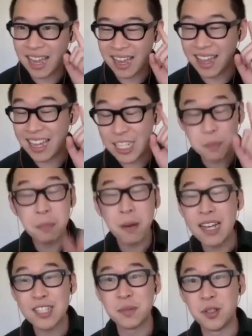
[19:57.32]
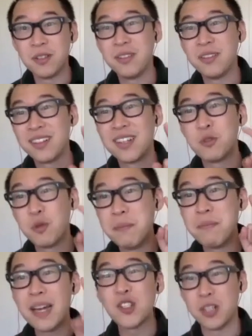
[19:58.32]
It's possible, because we
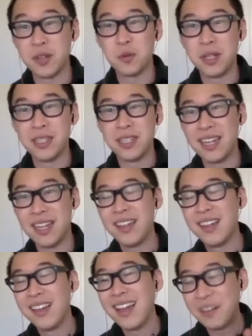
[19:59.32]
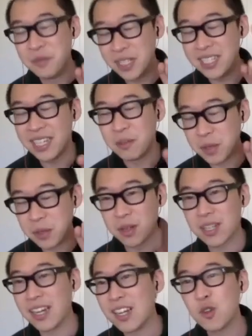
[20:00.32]
measured it one day, And we did. We worked
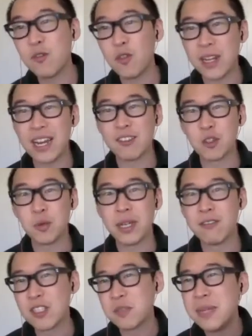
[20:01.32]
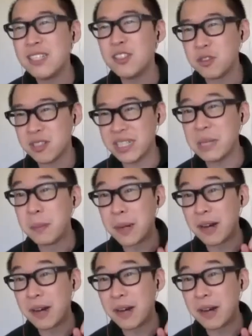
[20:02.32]
140 hours a week, which means you sleep about